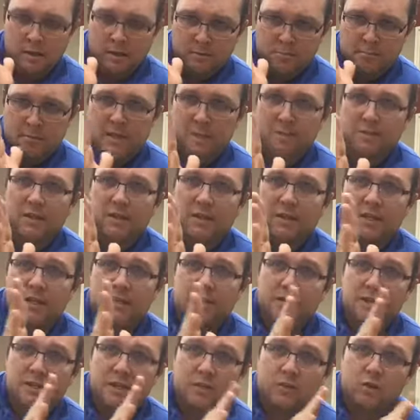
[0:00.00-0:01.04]
maybe the
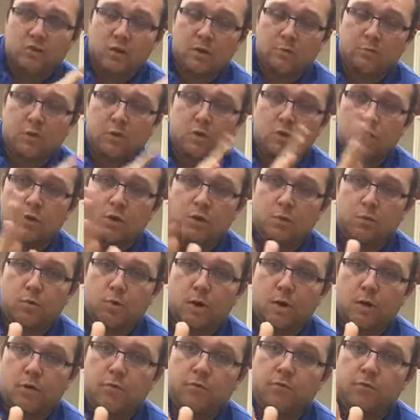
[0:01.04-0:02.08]
eccentric portion,
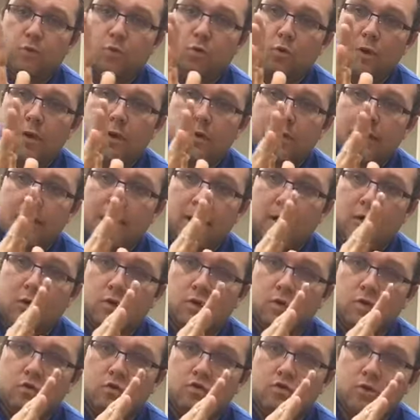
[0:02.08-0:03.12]
where you're falling down and
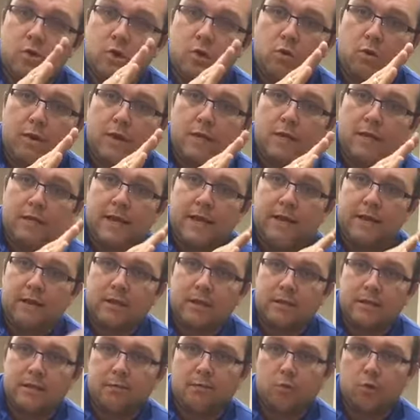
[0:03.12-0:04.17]
controlling it down,
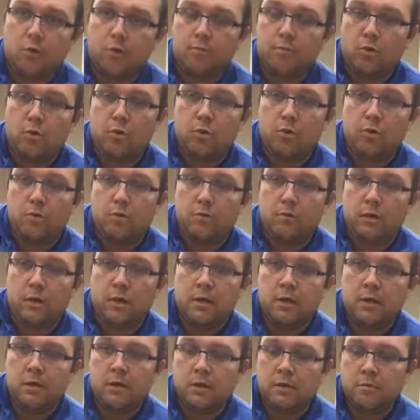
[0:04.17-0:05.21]
is the more important
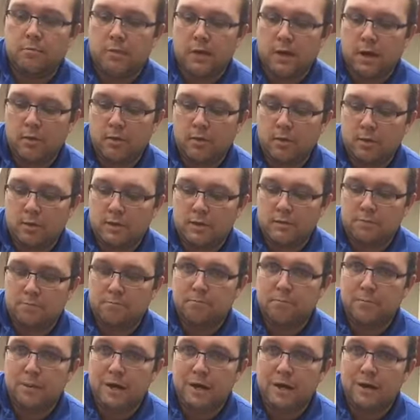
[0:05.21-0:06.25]
component,
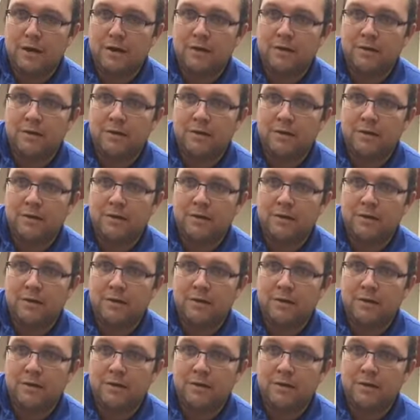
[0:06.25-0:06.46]
but